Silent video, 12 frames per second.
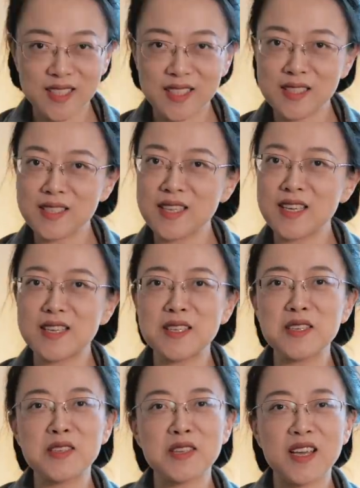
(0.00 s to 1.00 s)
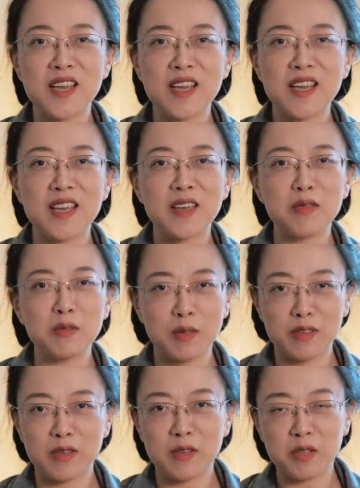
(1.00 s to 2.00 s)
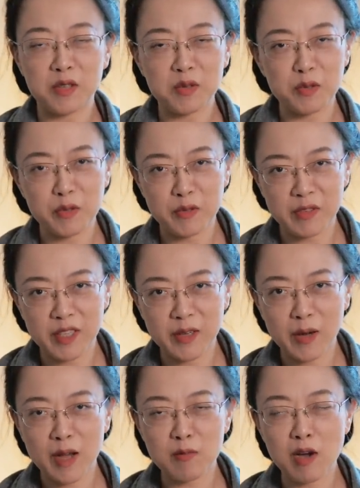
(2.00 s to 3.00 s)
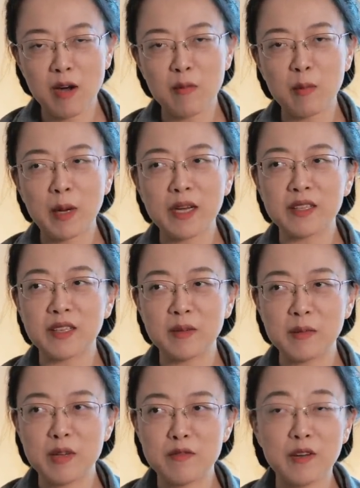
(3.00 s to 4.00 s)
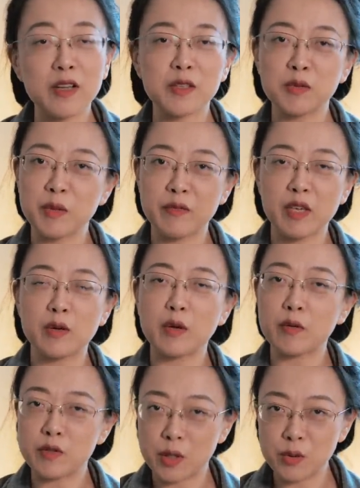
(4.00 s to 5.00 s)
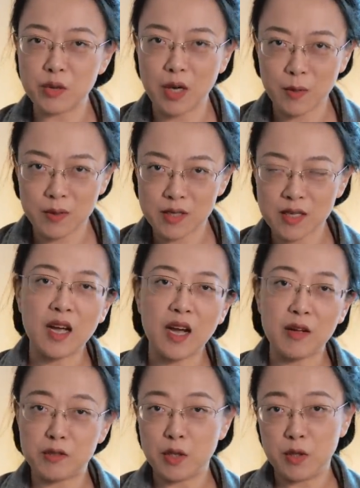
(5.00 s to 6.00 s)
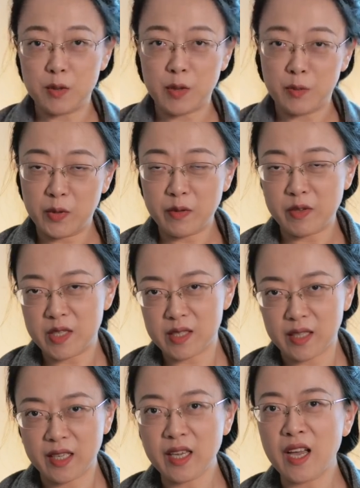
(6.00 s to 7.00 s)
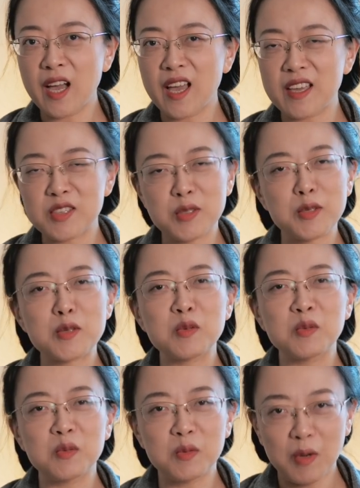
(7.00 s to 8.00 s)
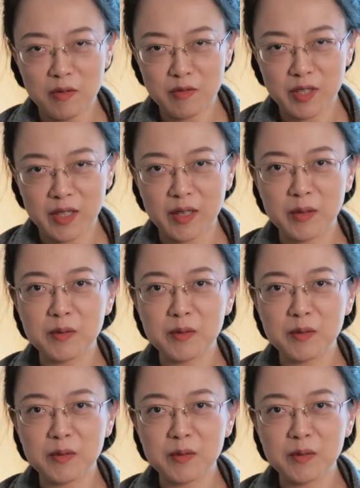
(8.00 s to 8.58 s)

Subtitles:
This is a rather unusual video. I'm combining my final review of two dramas I've talked about previously into this one video.